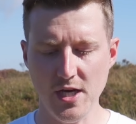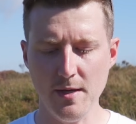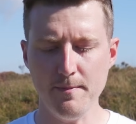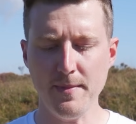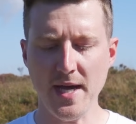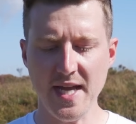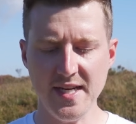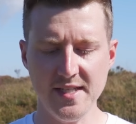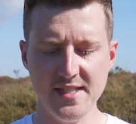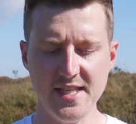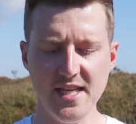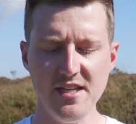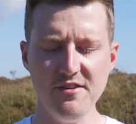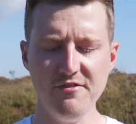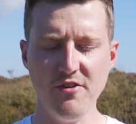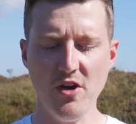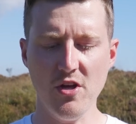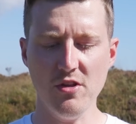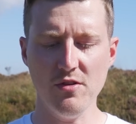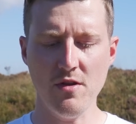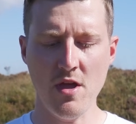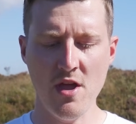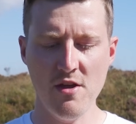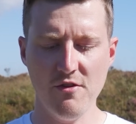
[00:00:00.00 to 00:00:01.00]
Now by
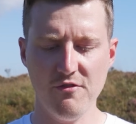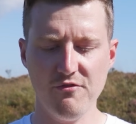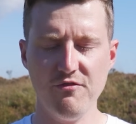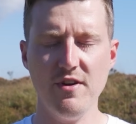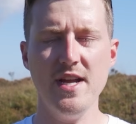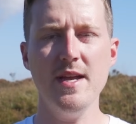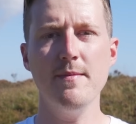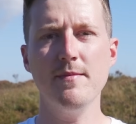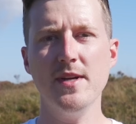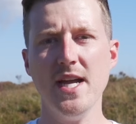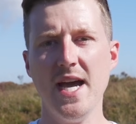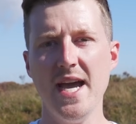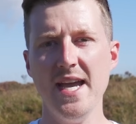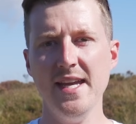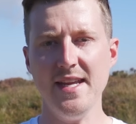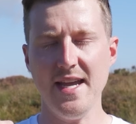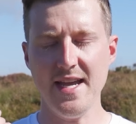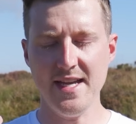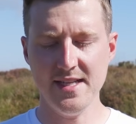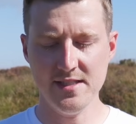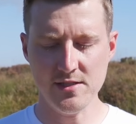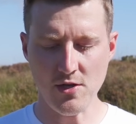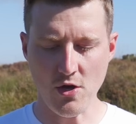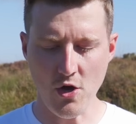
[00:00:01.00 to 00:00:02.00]
default, frame guide
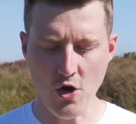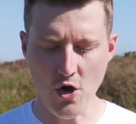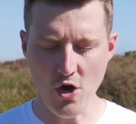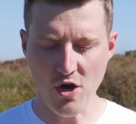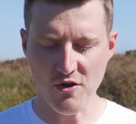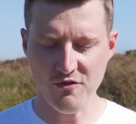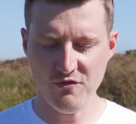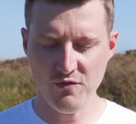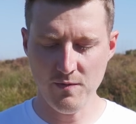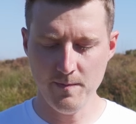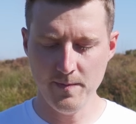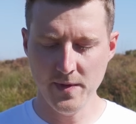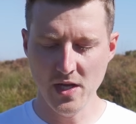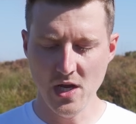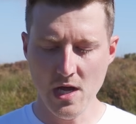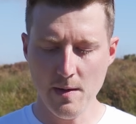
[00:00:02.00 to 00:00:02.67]
is off.